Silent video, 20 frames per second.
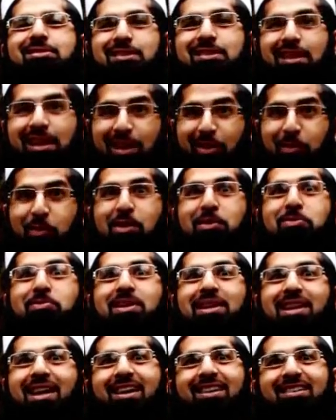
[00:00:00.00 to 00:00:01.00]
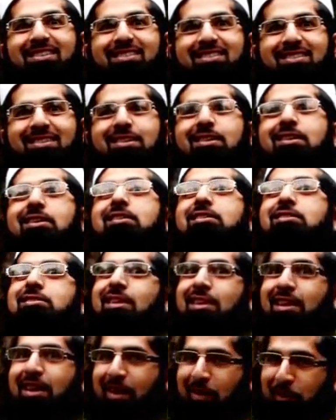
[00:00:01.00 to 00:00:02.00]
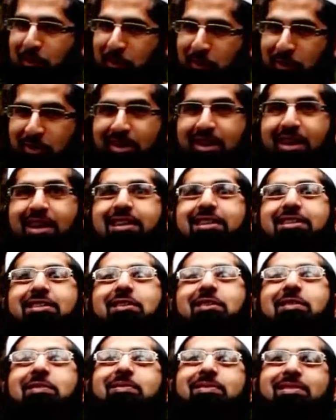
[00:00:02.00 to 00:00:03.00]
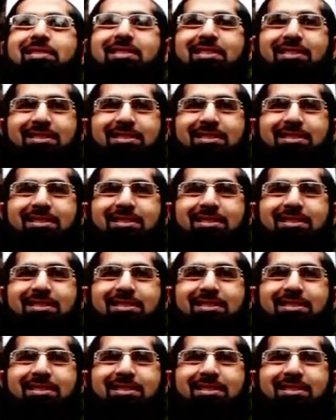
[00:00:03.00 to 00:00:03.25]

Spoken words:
Say it with me now. Assalamu